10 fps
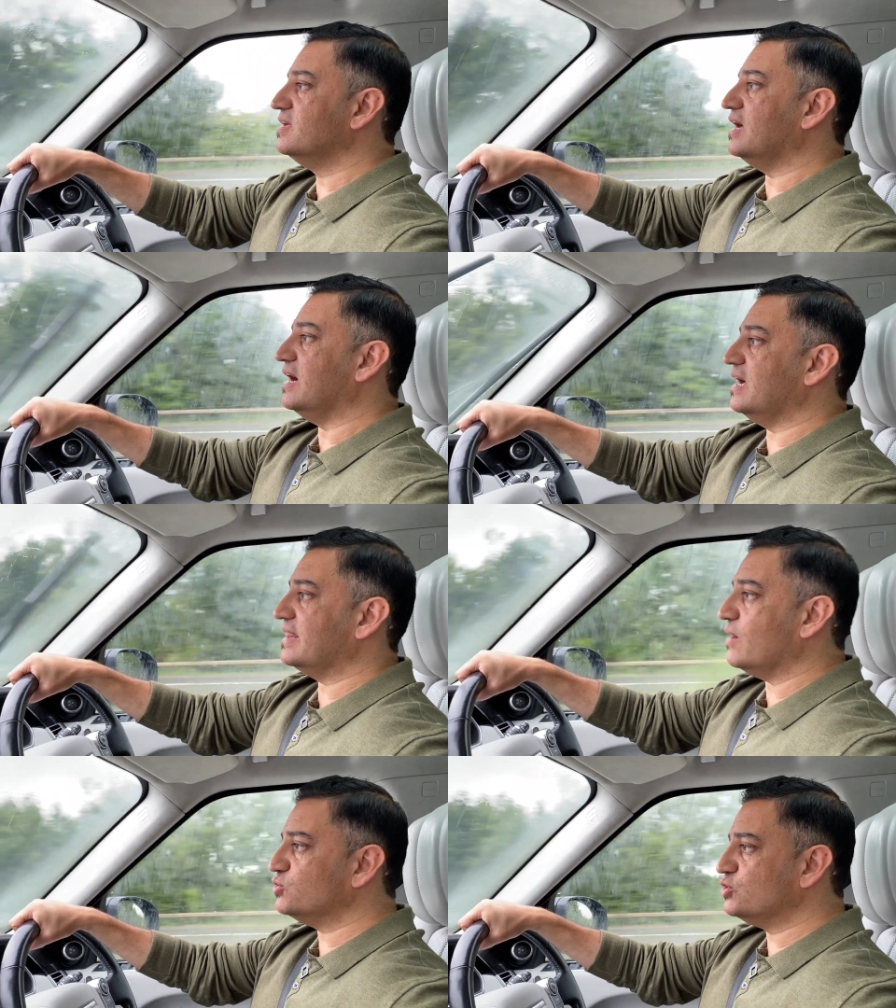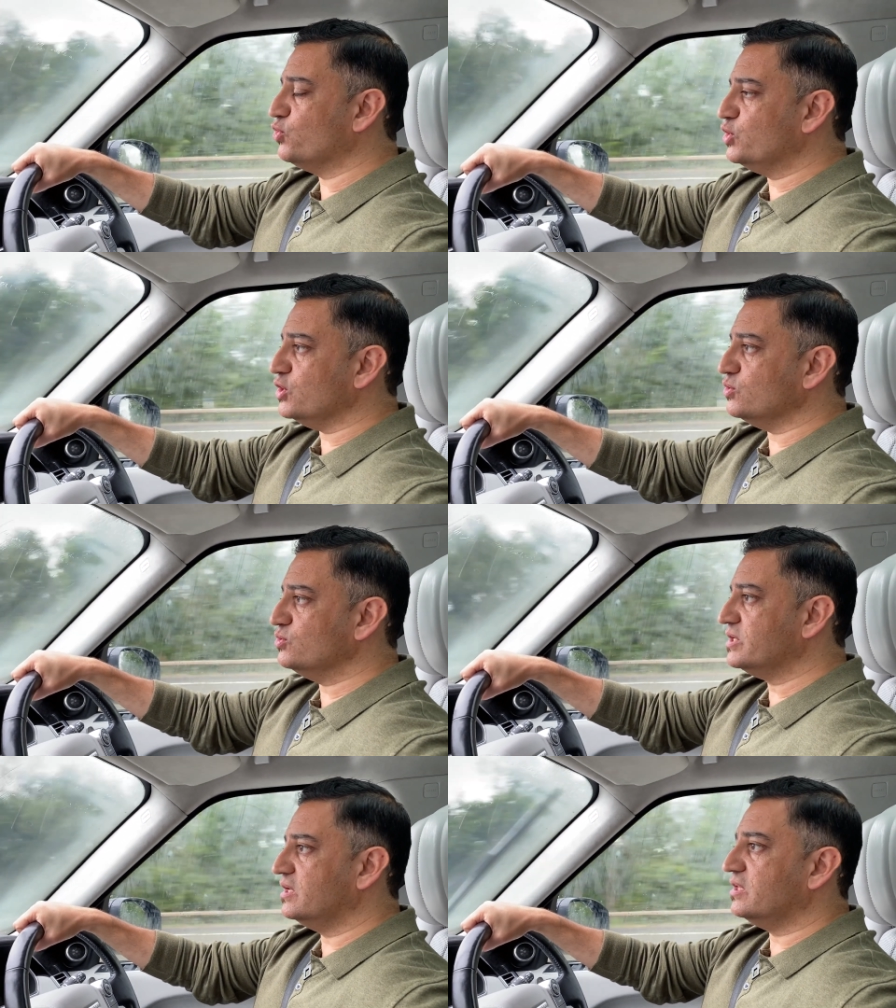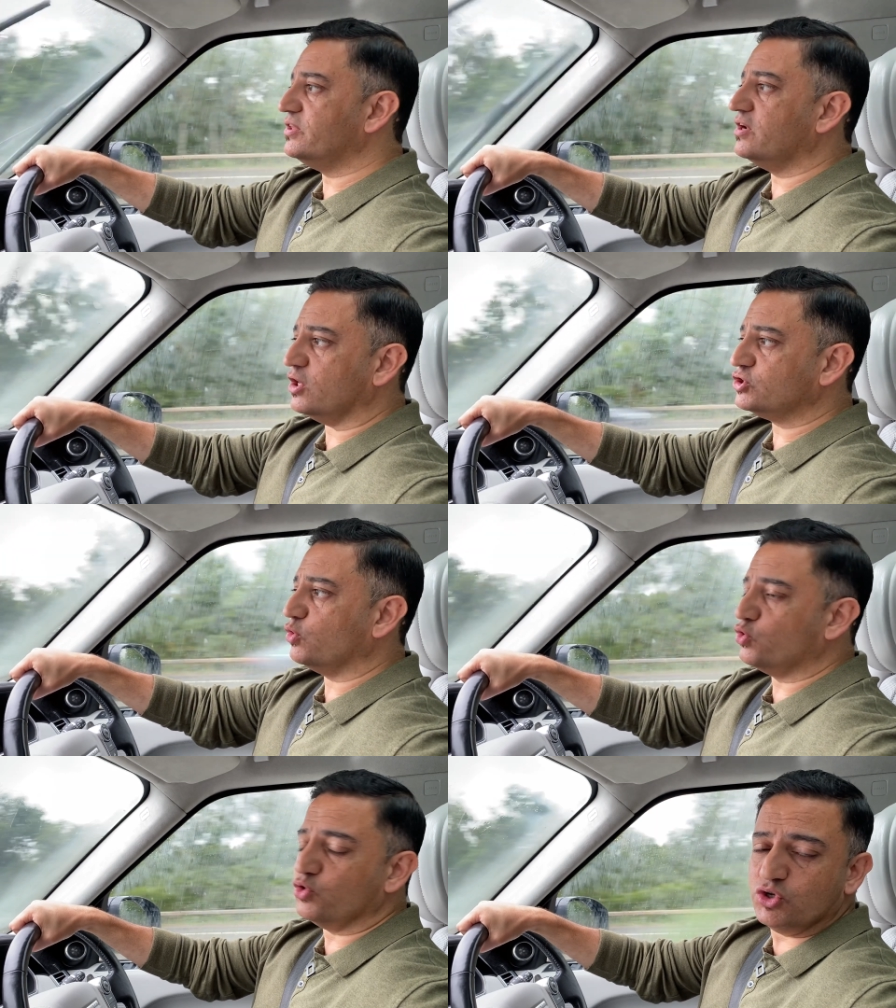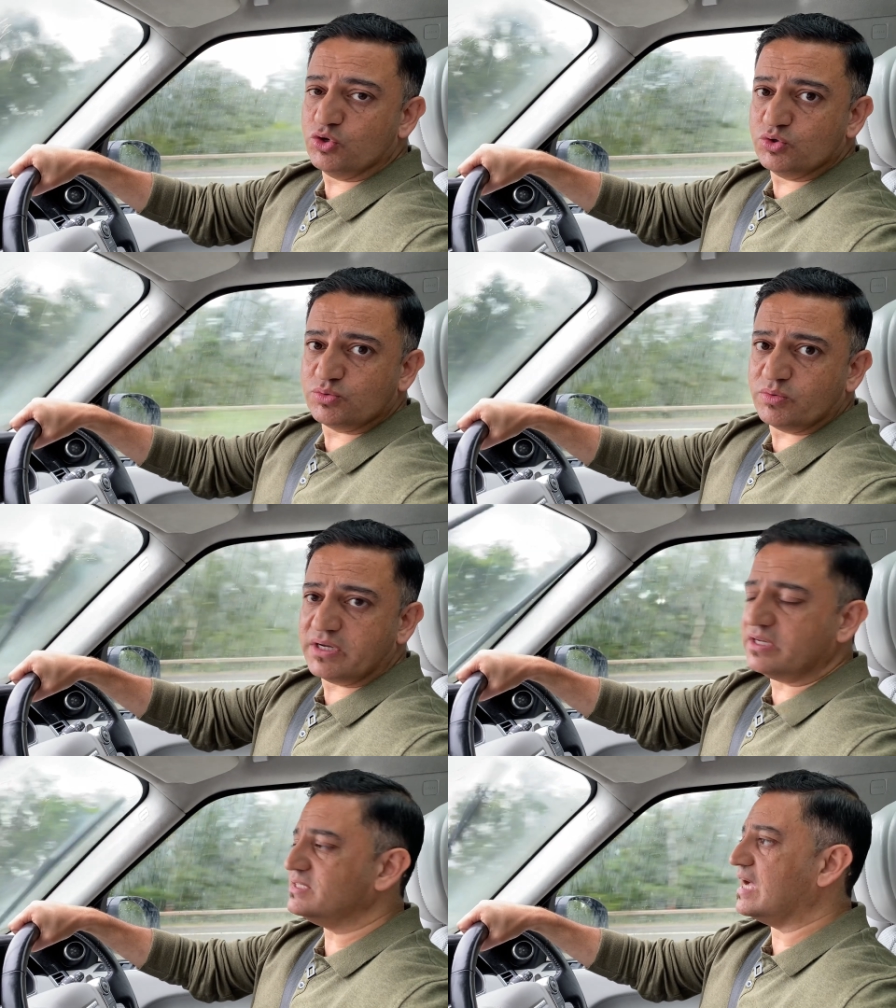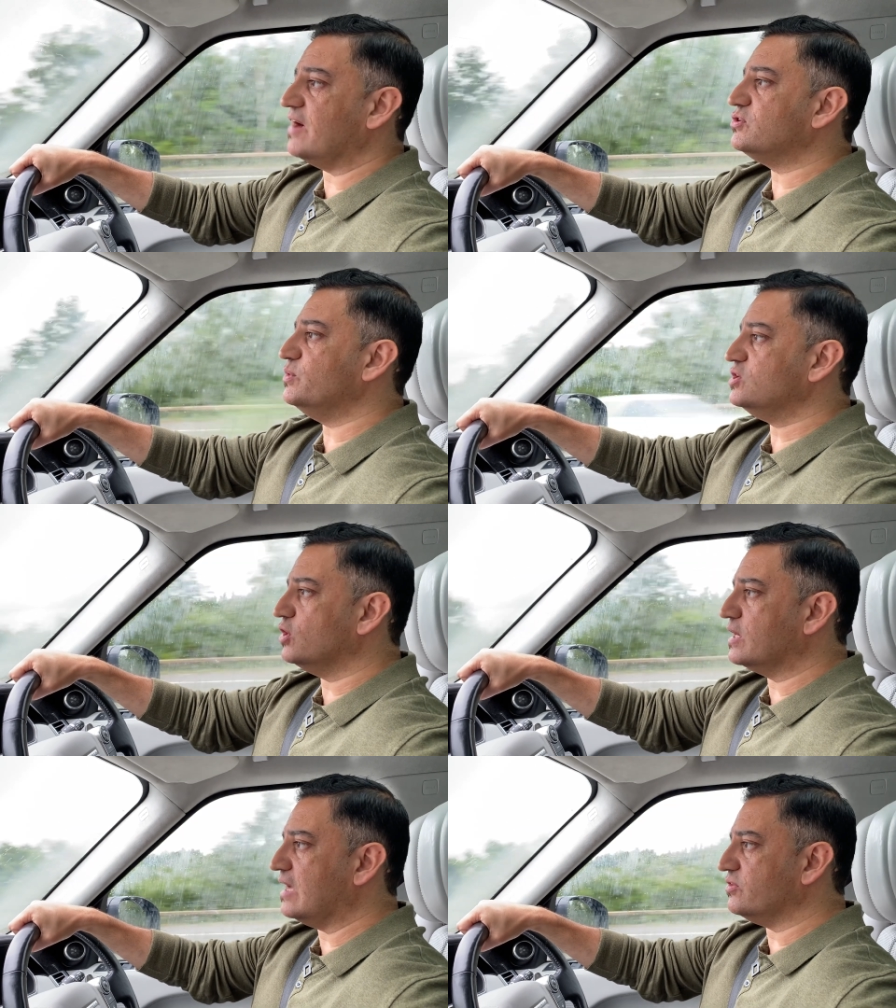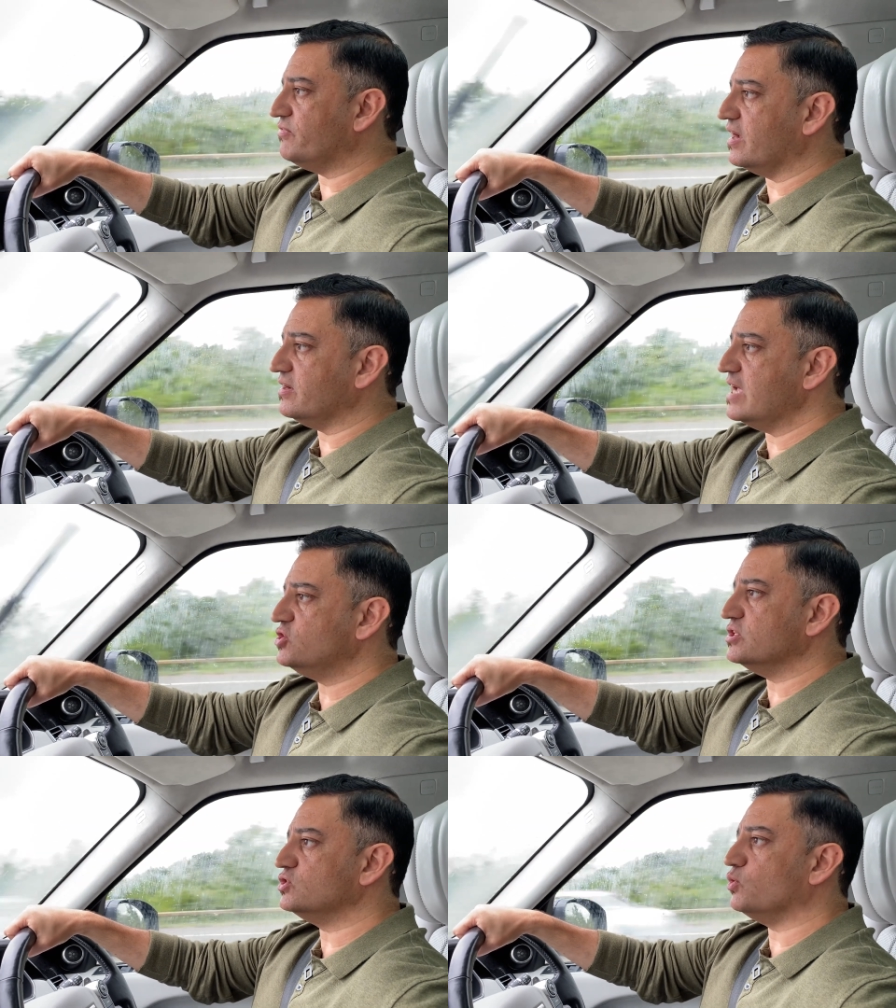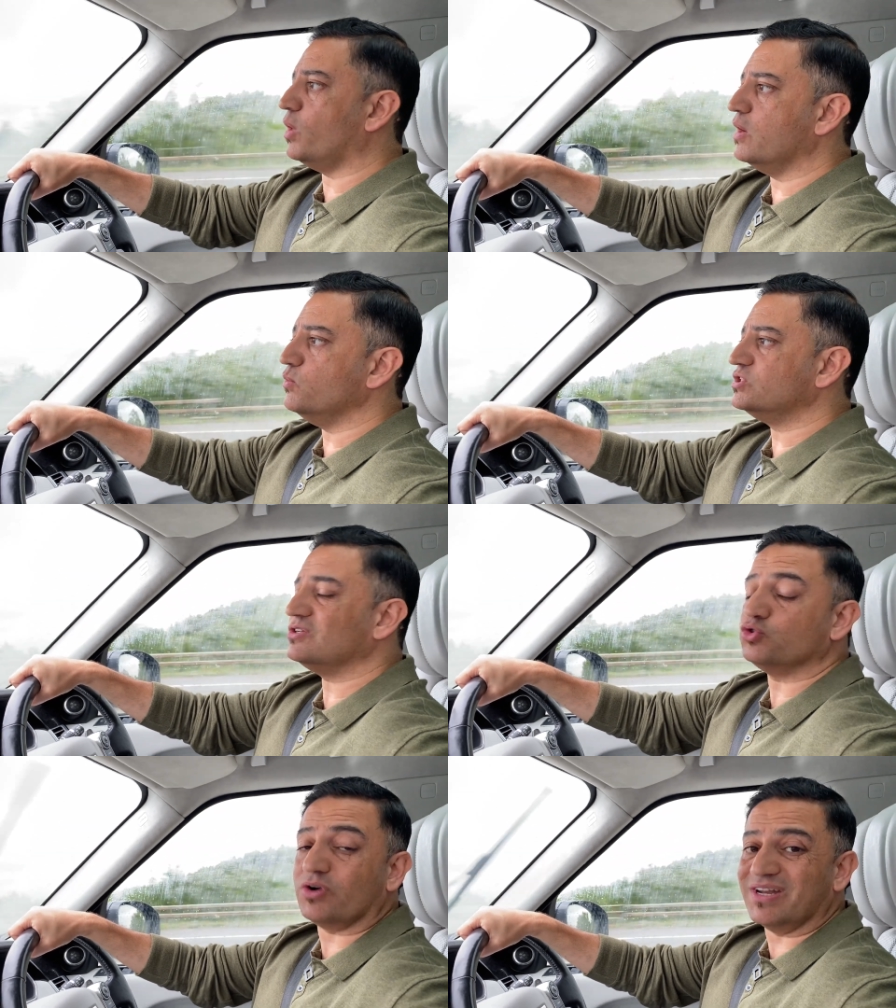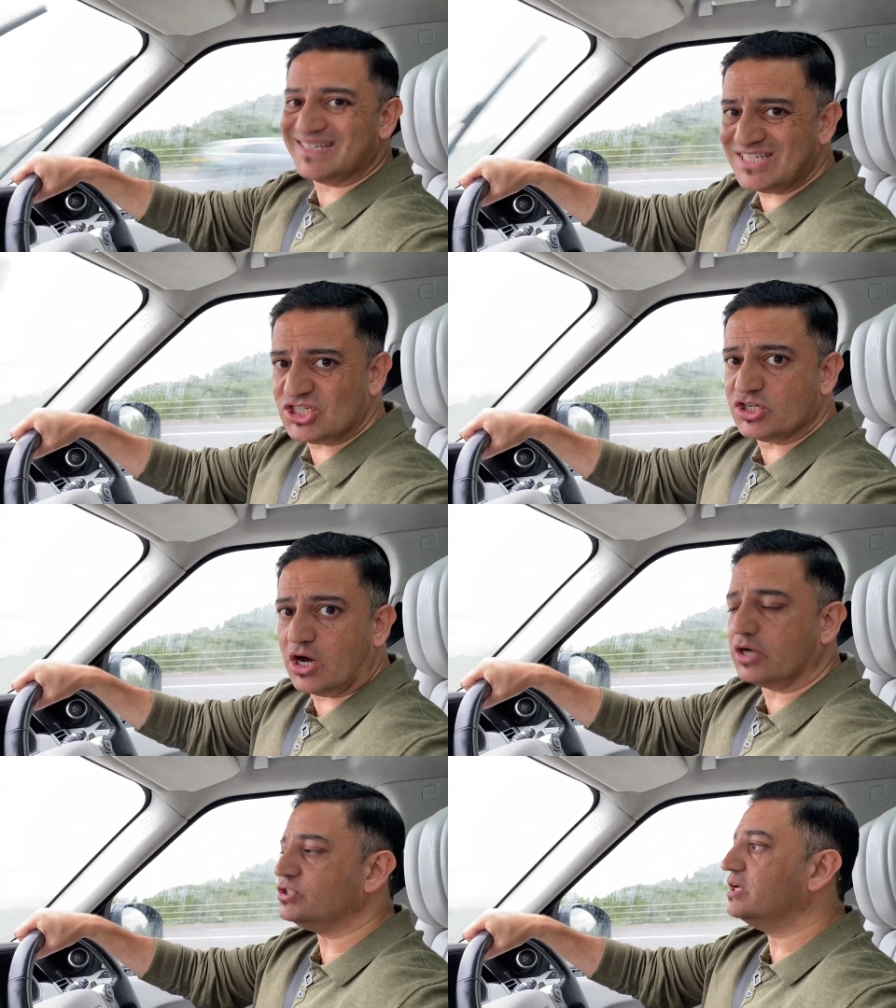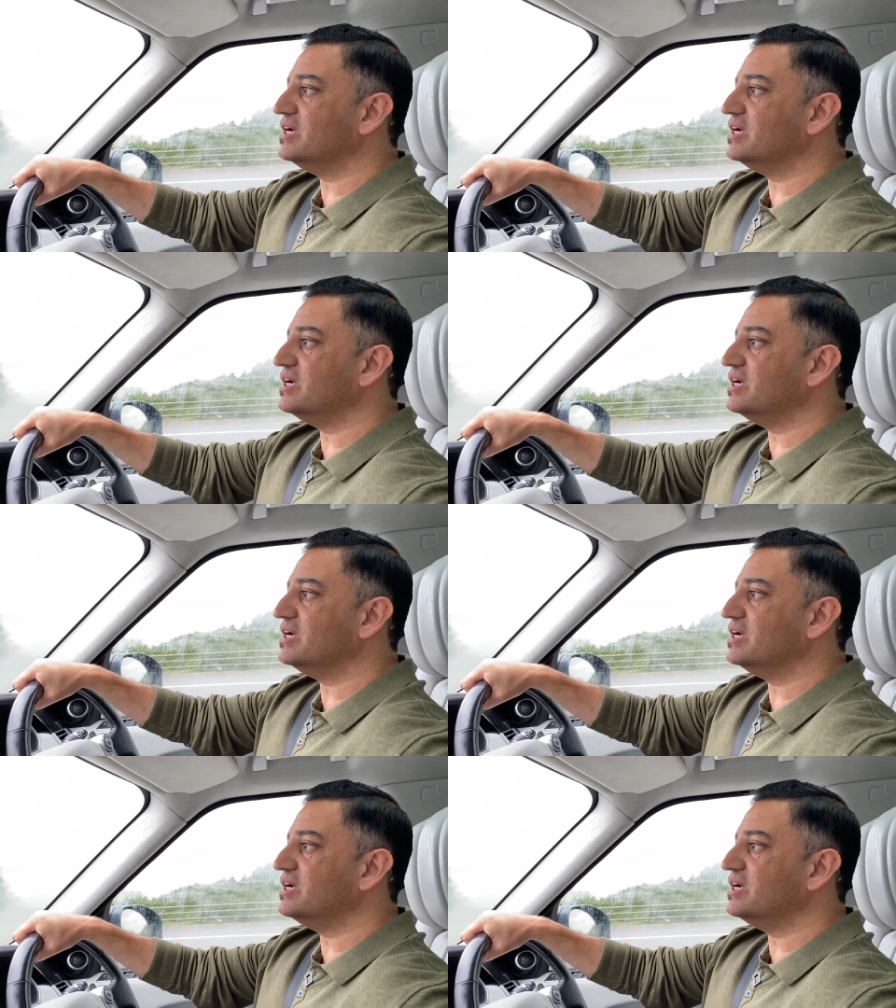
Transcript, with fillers: Uh, that was the good news. The not so good news were is after we dug out the foundations and why we were still trying to discharge